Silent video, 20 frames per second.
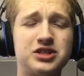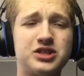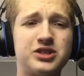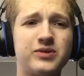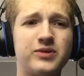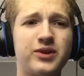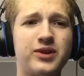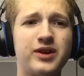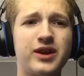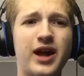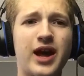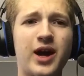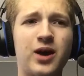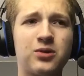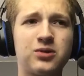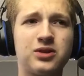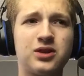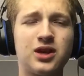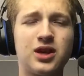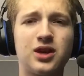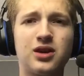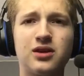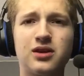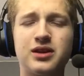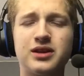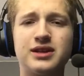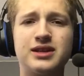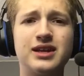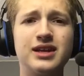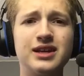it's very out there,
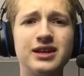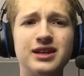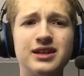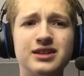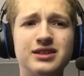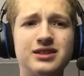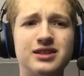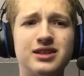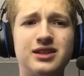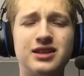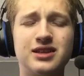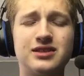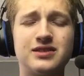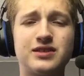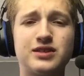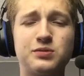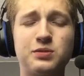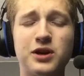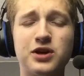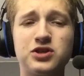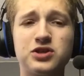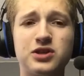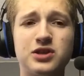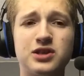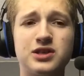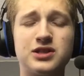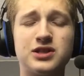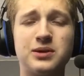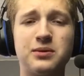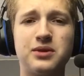and getting into this,
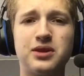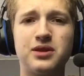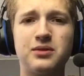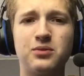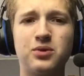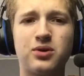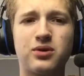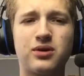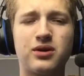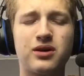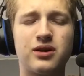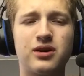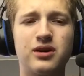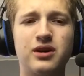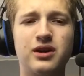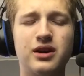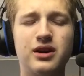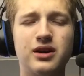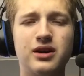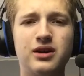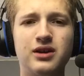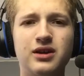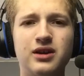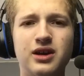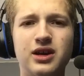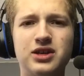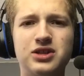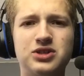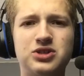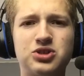especially some of the more
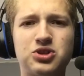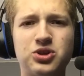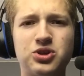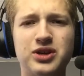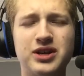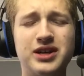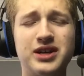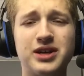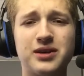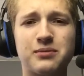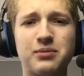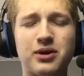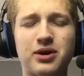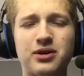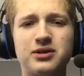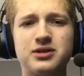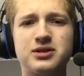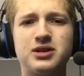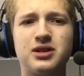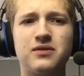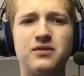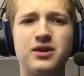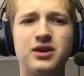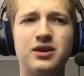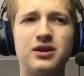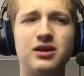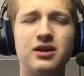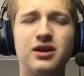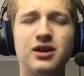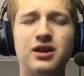intriguing parts of it,